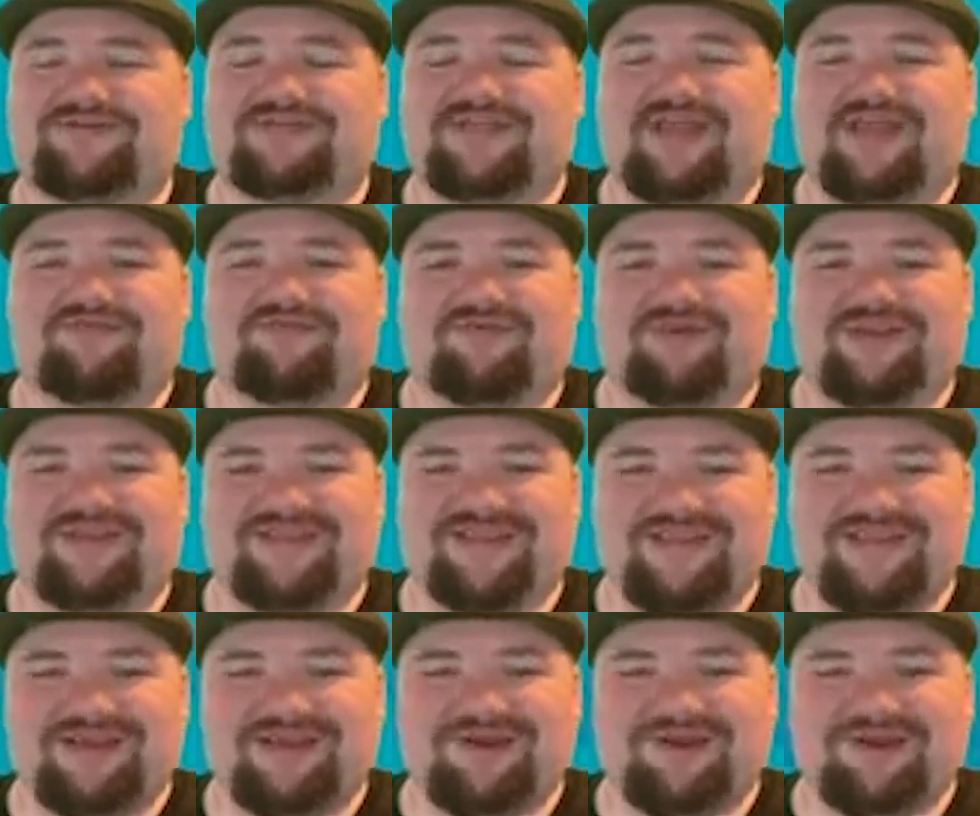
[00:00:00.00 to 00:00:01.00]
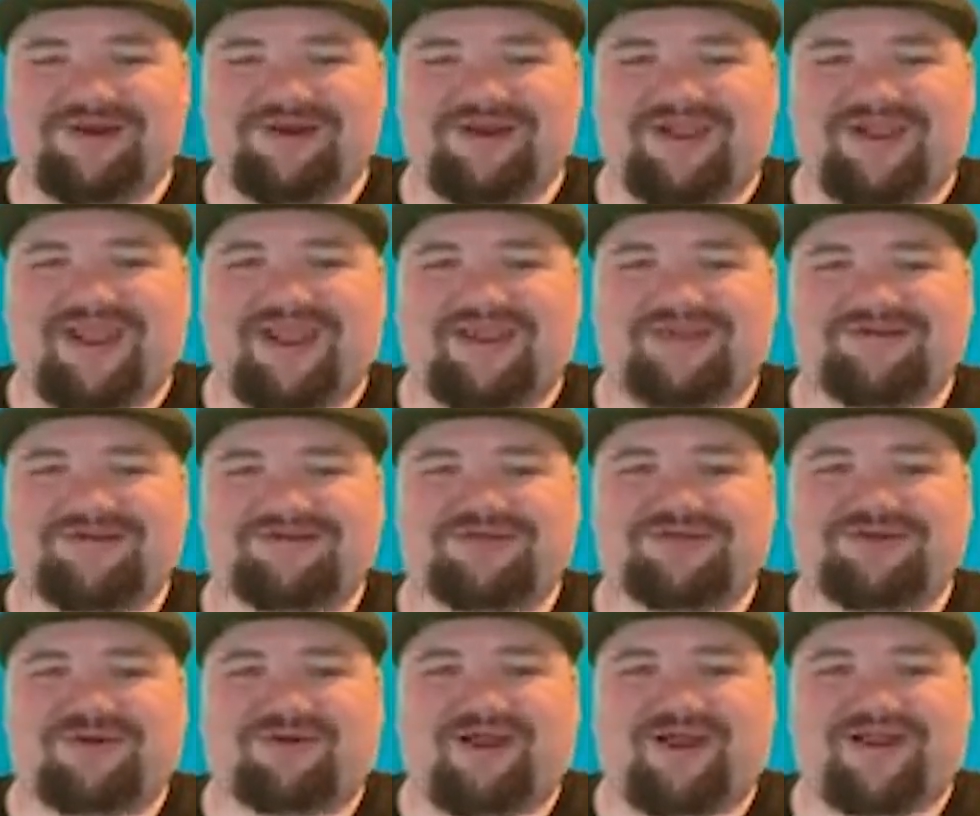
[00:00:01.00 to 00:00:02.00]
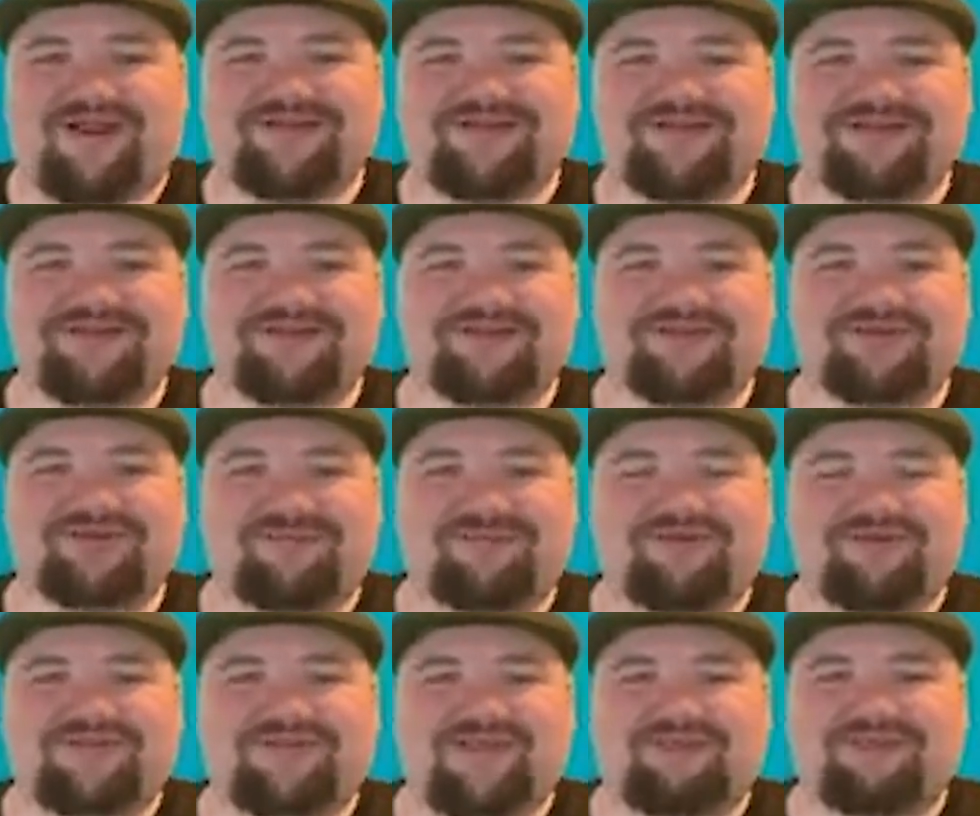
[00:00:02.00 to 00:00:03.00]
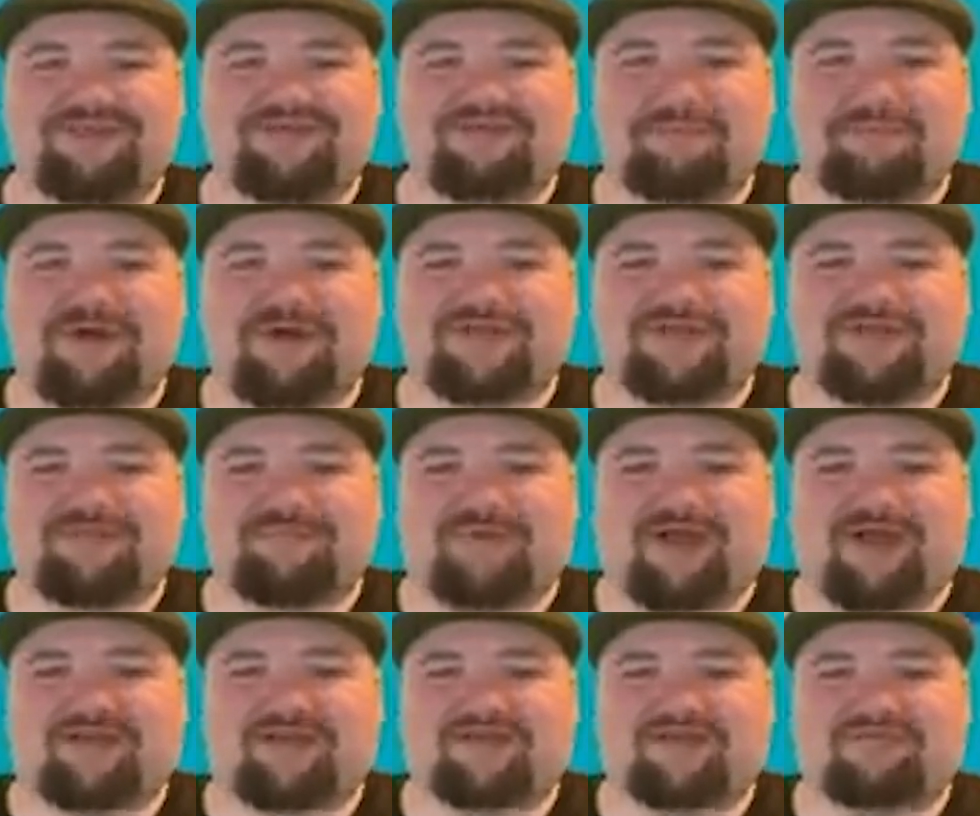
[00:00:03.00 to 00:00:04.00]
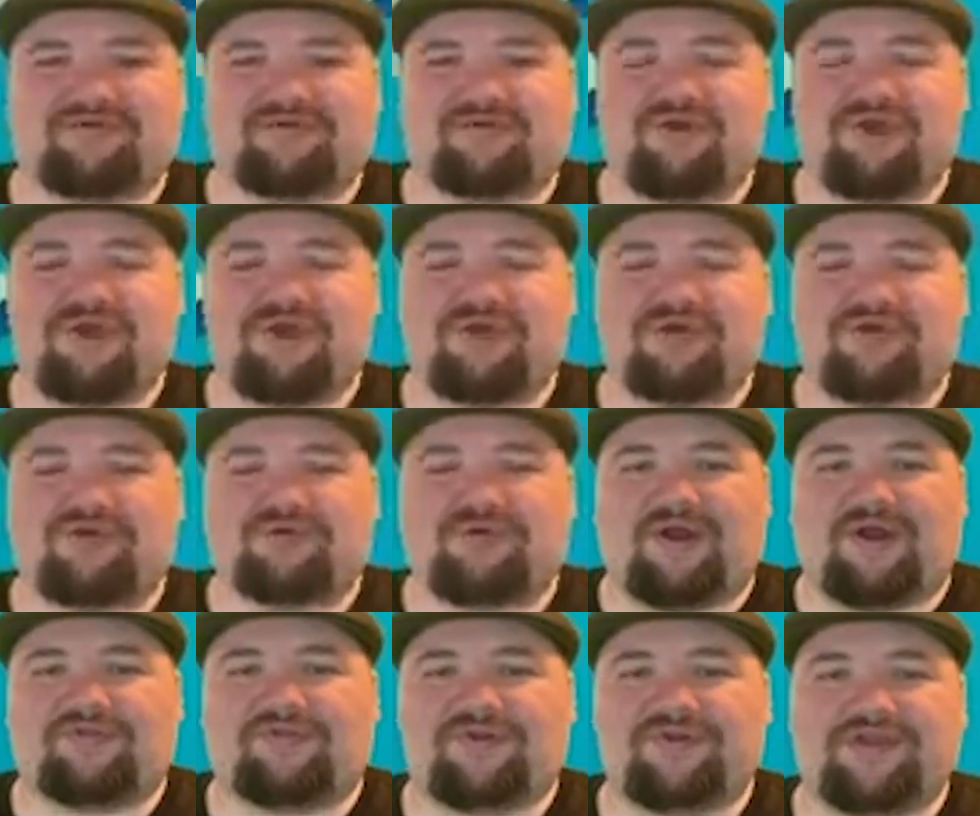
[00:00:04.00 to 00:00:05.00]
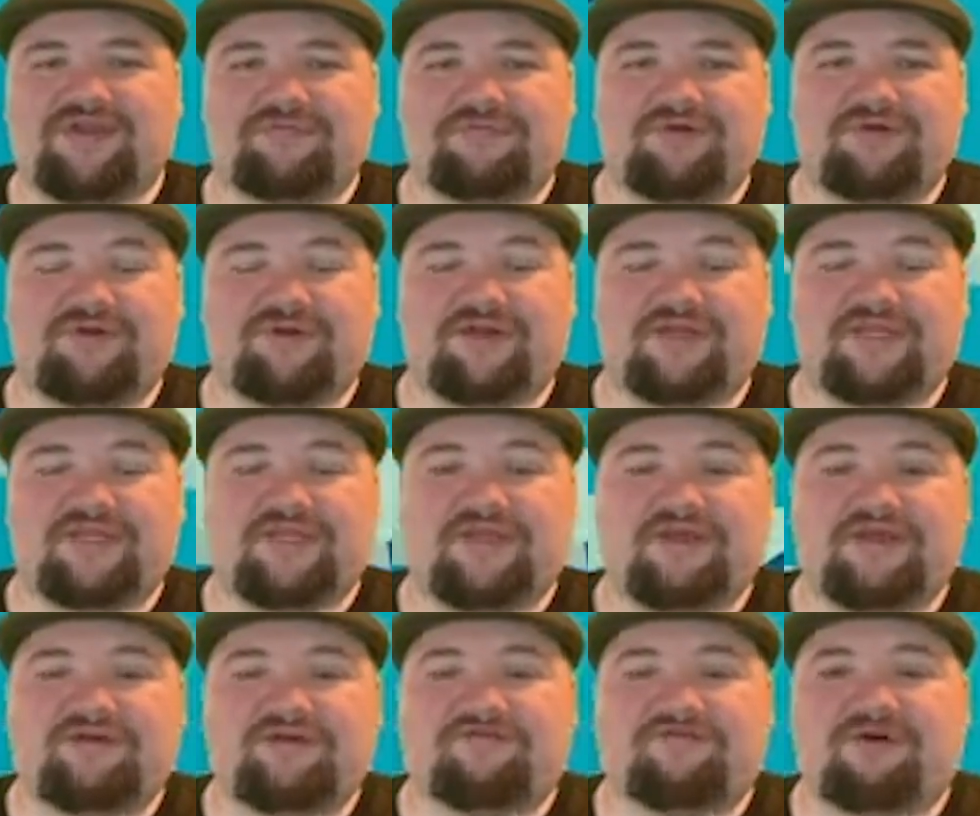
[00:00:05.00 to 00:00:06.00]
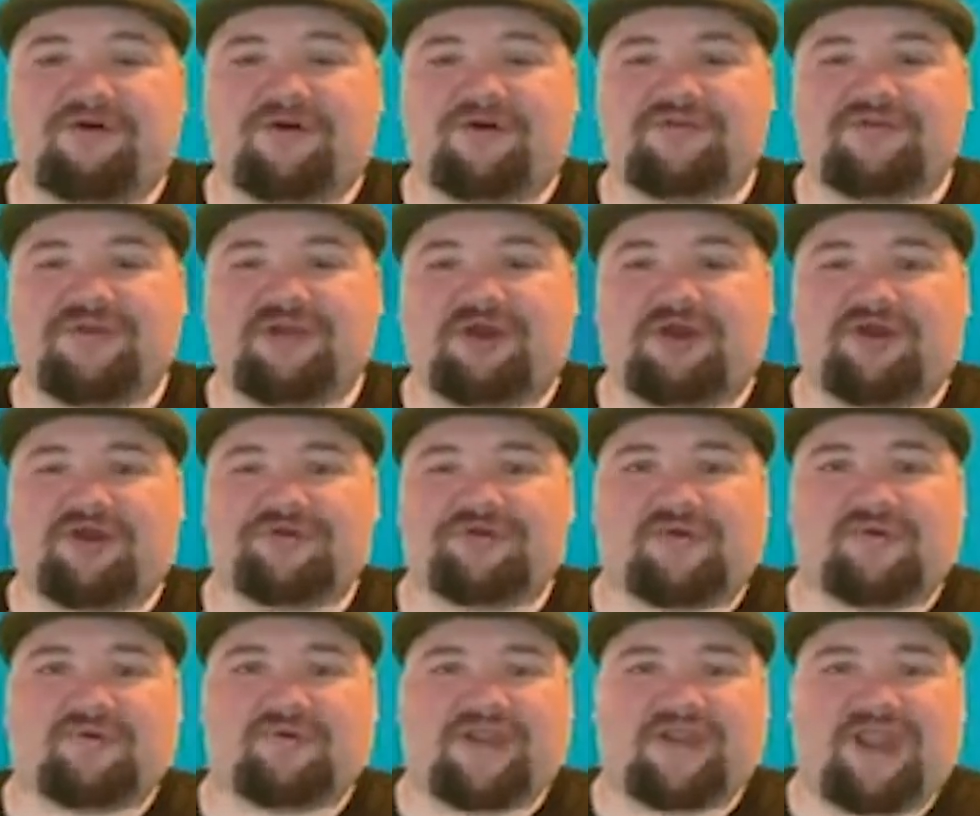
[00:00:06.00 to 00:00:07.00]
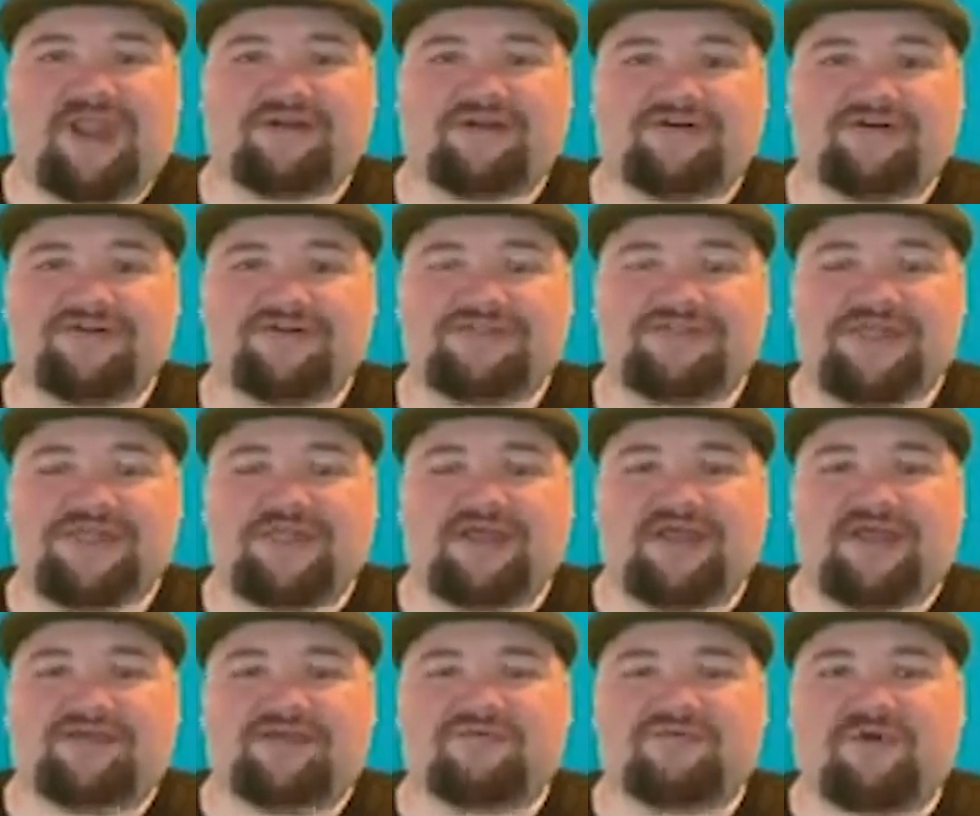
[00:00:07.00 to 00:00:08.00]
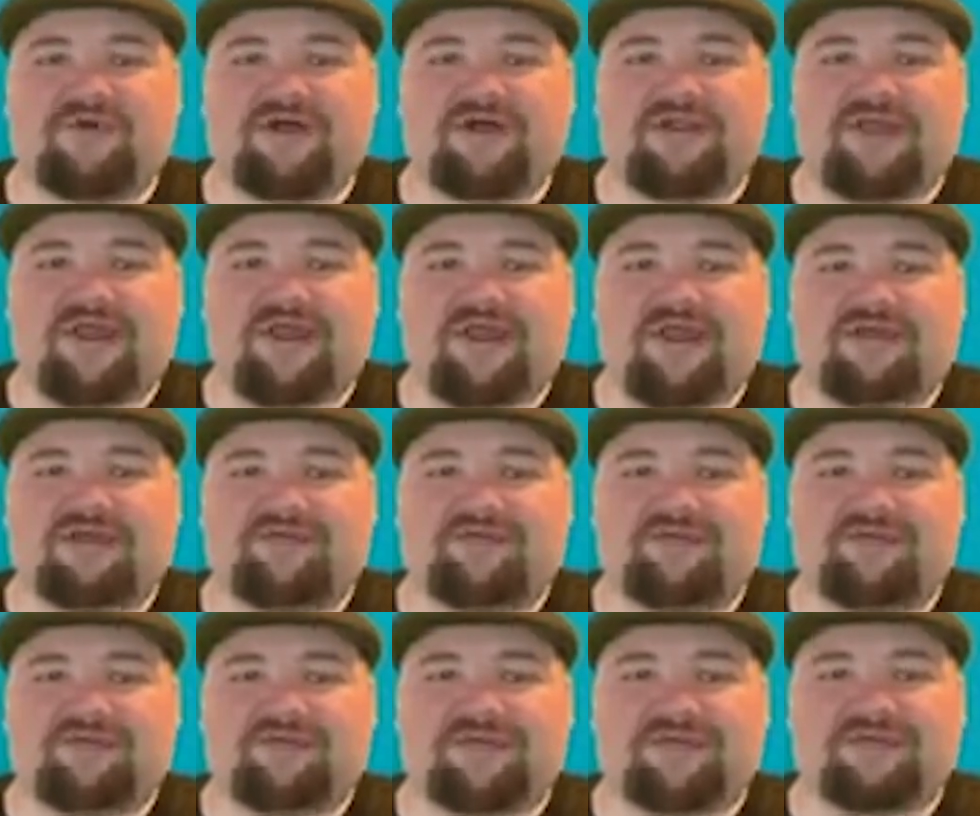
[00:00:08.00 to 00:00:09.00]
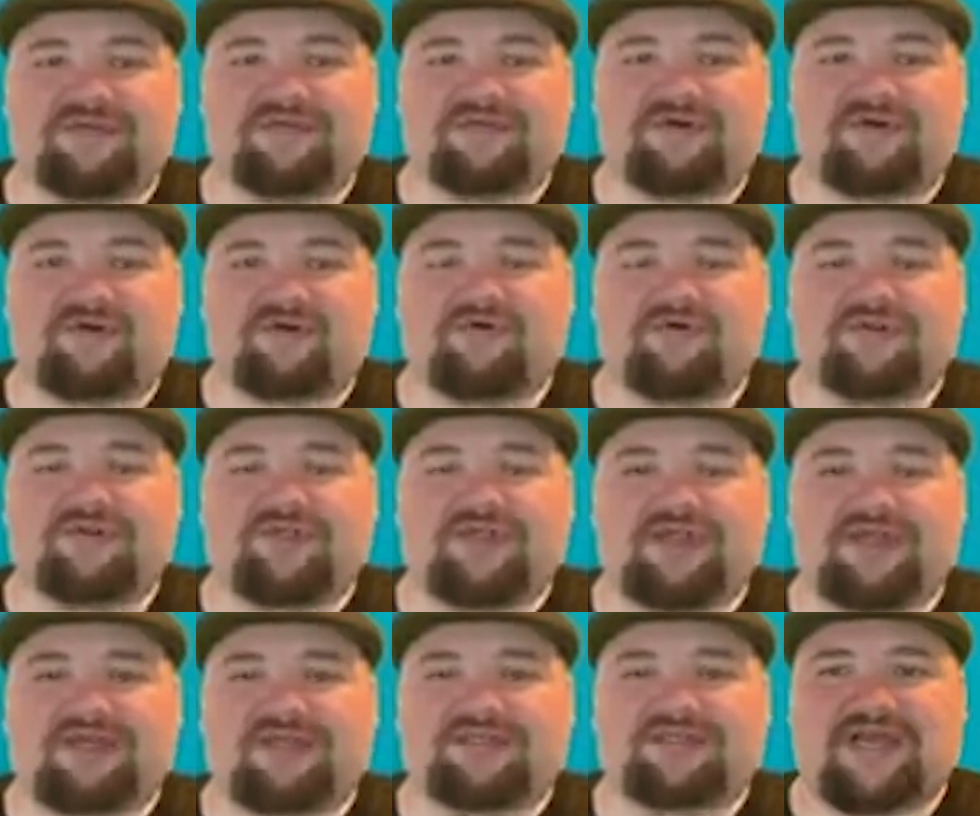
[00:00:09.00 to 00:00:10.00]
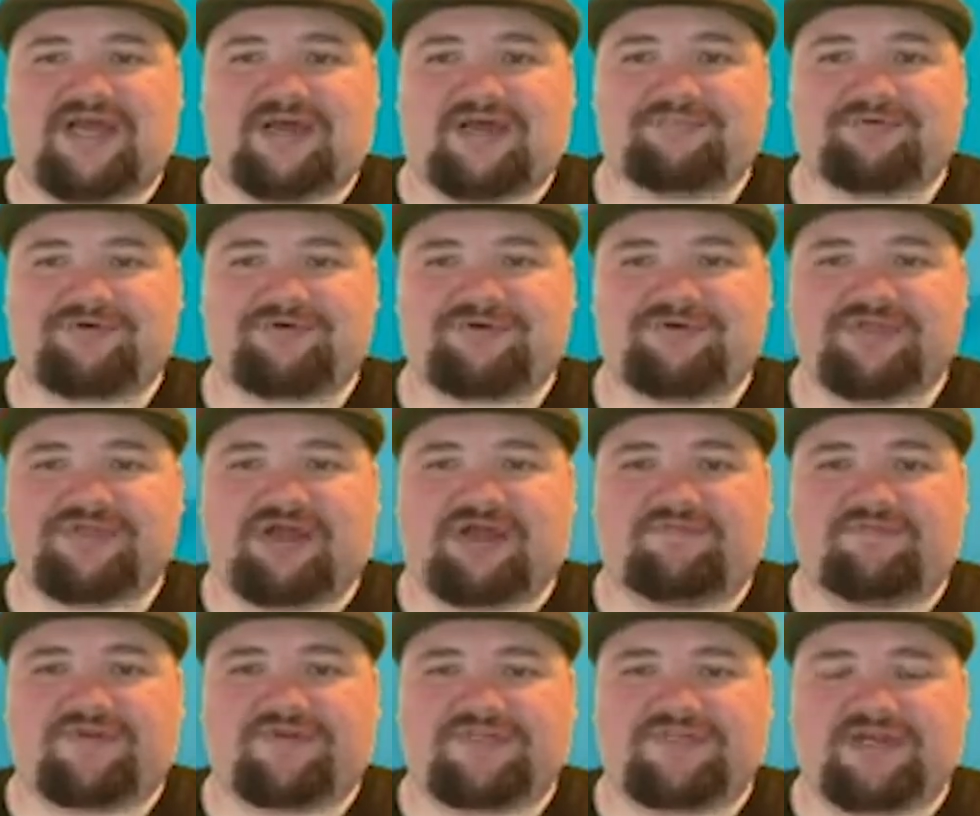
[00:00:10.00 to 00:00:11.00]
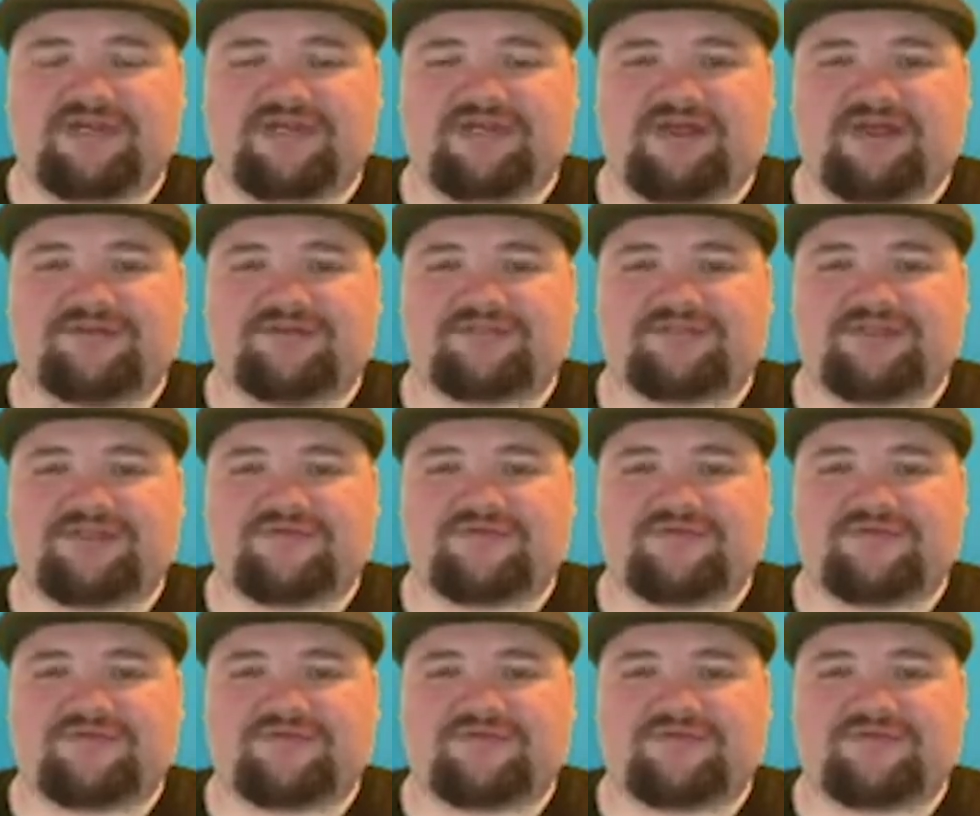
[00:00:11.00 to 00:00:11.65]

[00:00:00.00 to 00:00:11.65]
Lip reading: every year, and try to distribute them as much as possible throughout the community, focusing on creators as well as just early adopters of the technology.